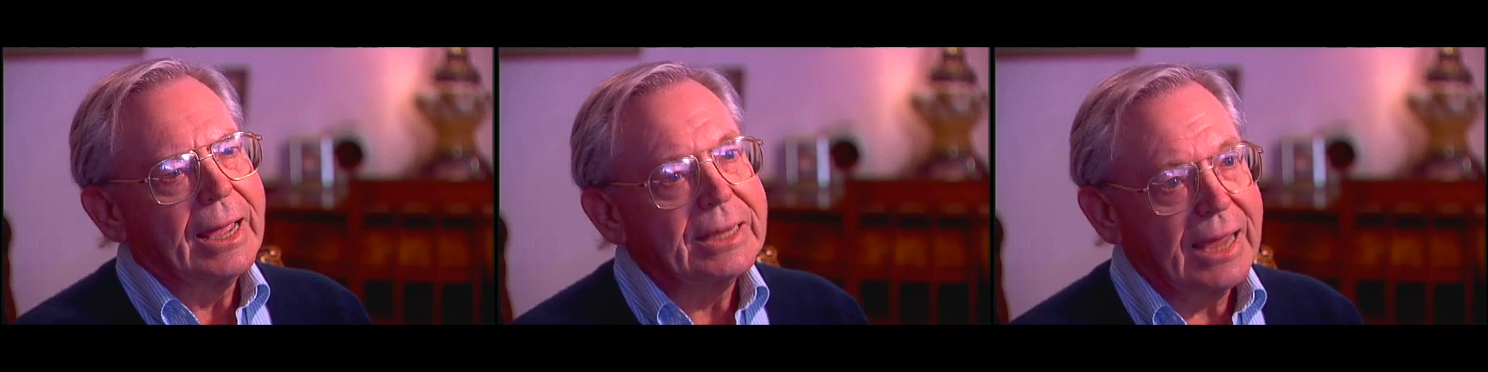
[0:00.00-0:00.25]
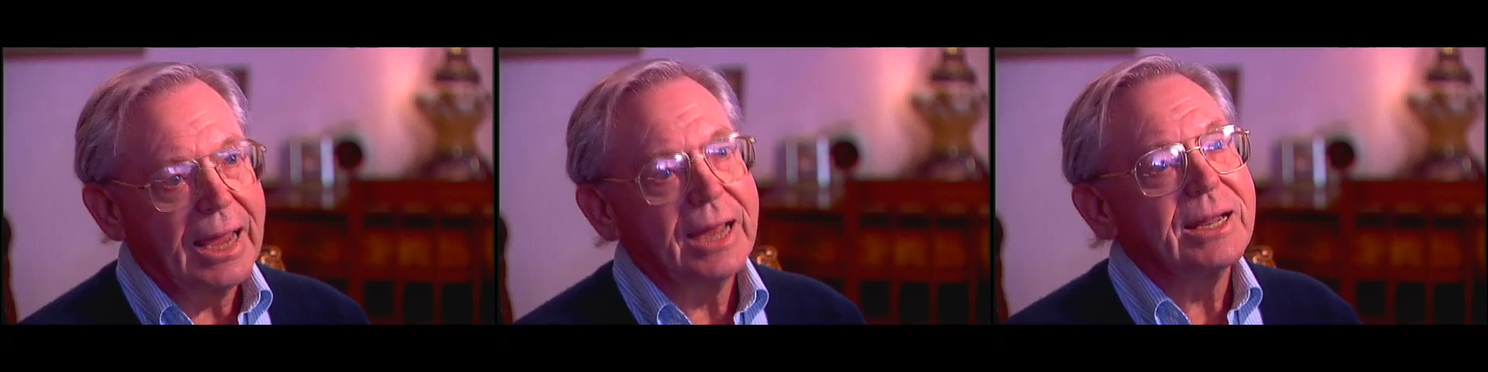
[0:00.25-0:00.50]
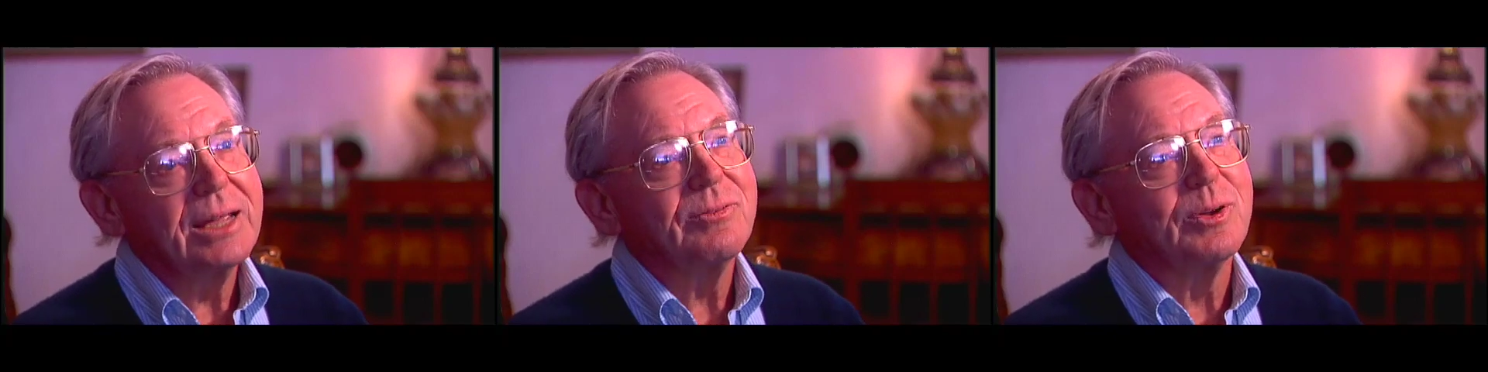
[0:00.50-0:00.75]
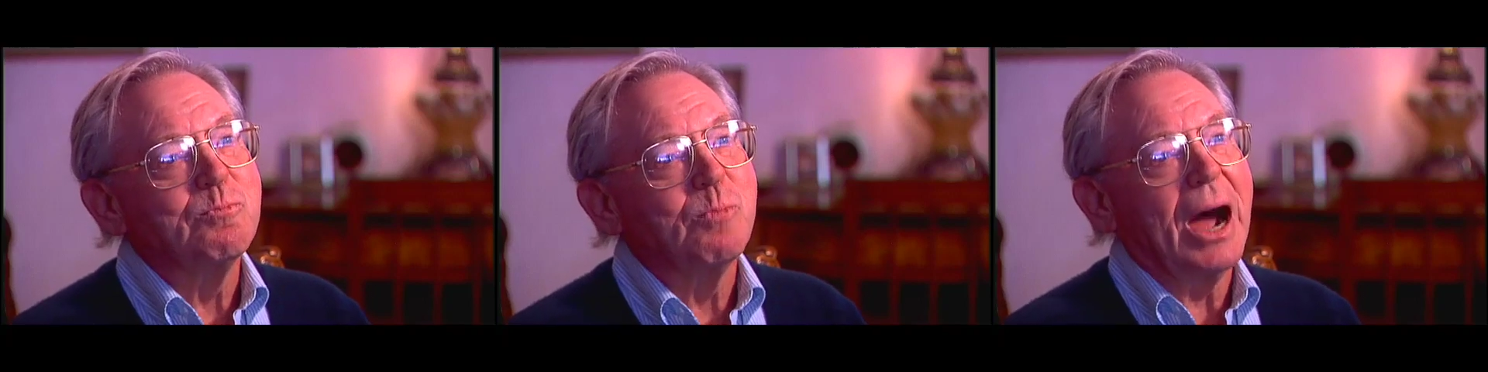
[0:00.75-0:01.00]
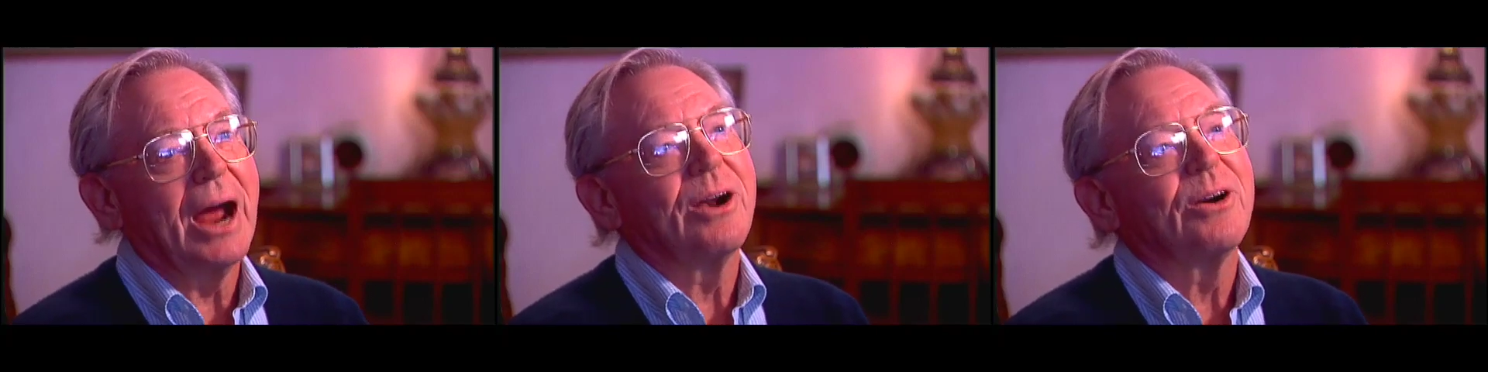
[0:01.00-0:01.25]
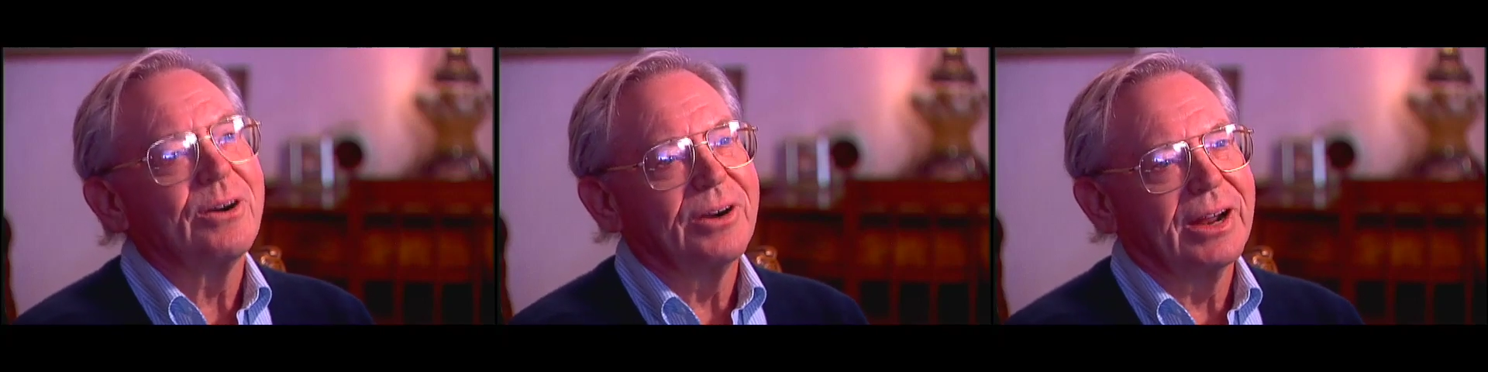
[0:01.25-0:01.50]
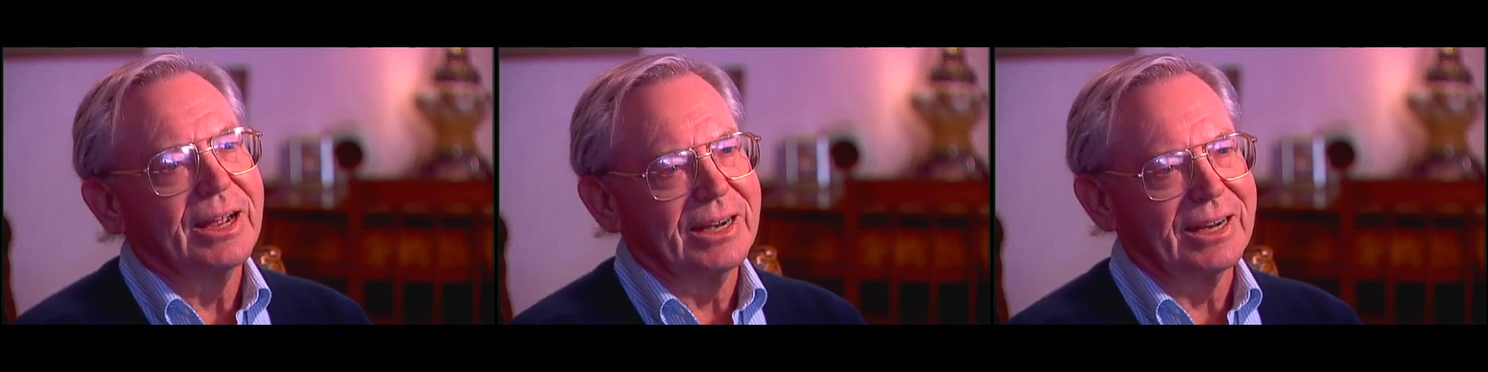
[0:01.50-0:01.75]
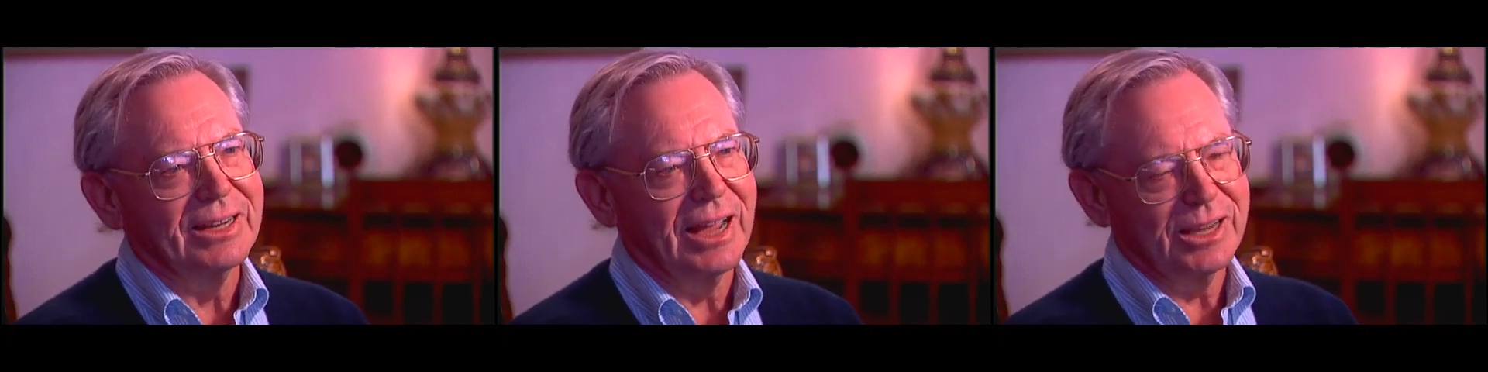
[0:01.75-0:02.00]
can't even buy her an
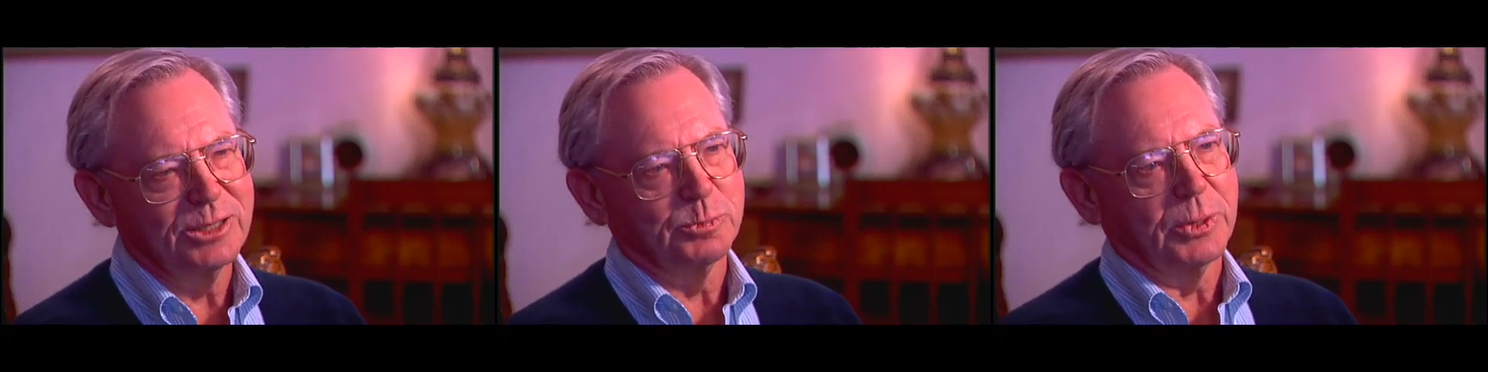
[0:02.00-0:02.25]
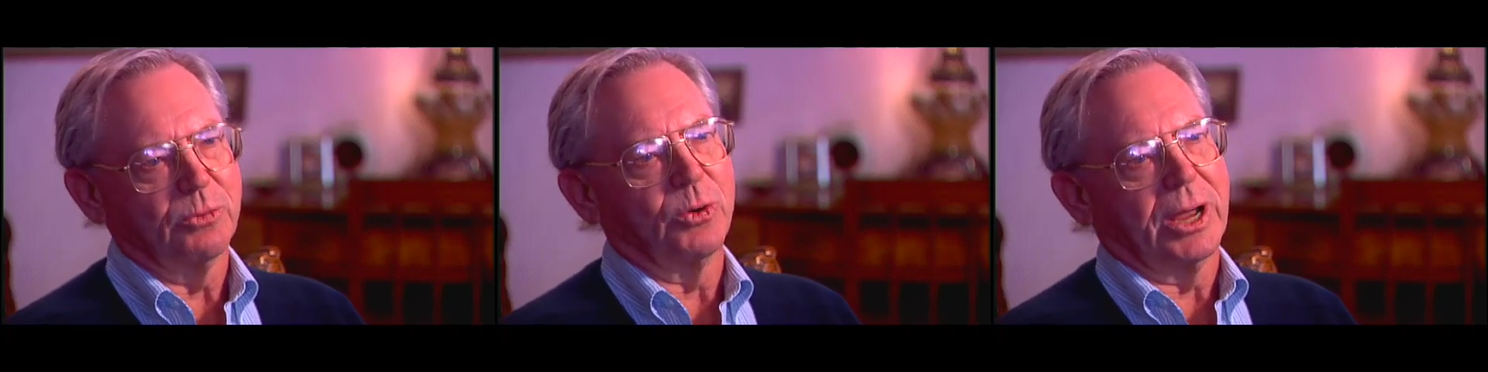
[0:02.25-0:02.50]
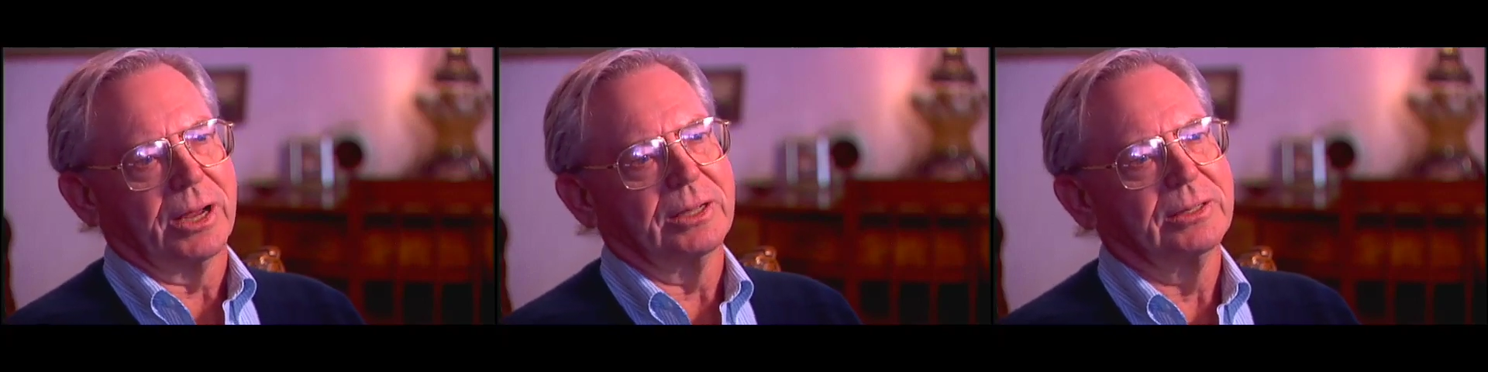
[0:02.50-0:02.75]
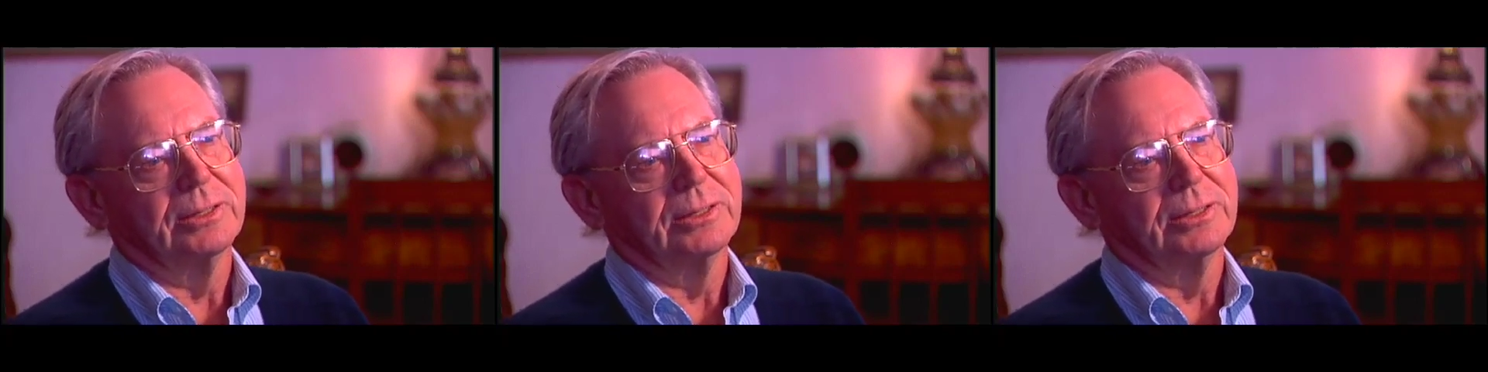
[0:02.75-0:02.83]
engagement ring.